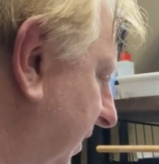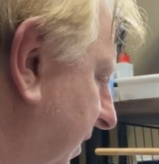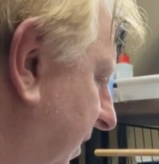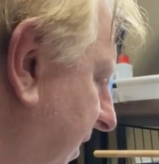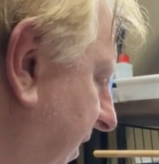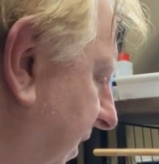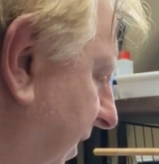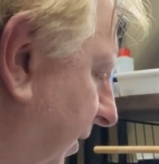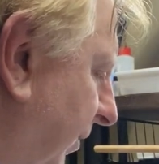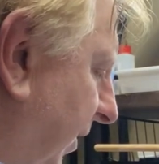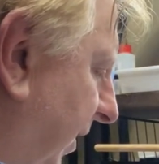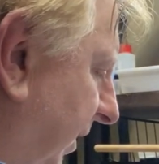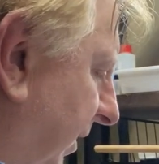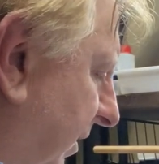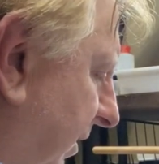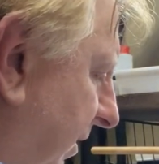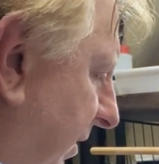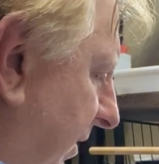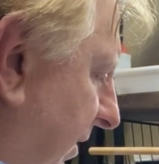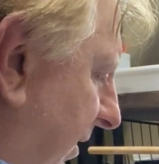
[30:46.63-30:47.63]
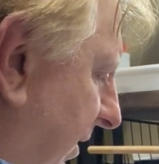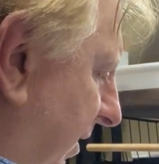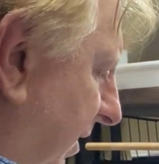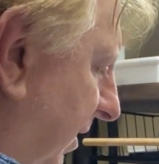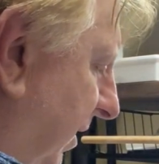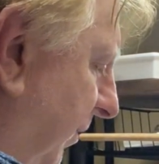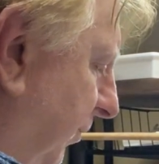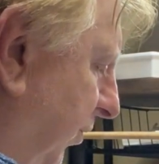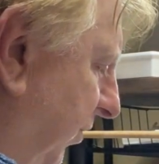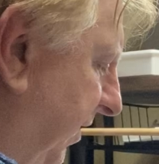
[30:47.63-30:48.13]
Anyway,
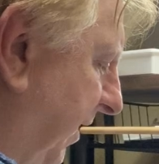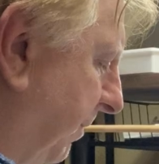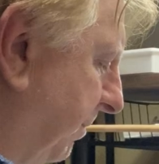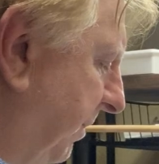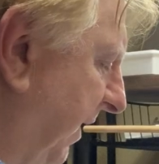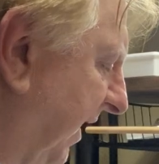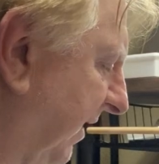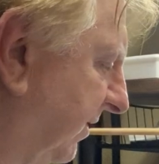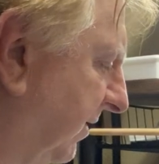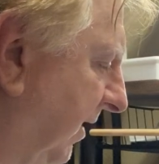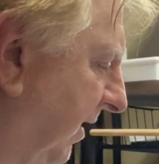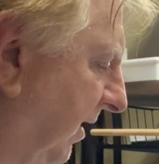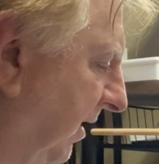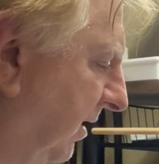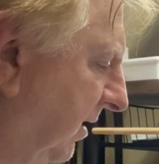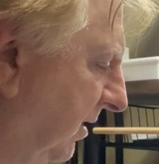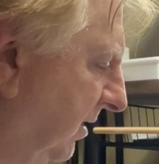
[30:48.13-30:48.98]
I'll put that back there.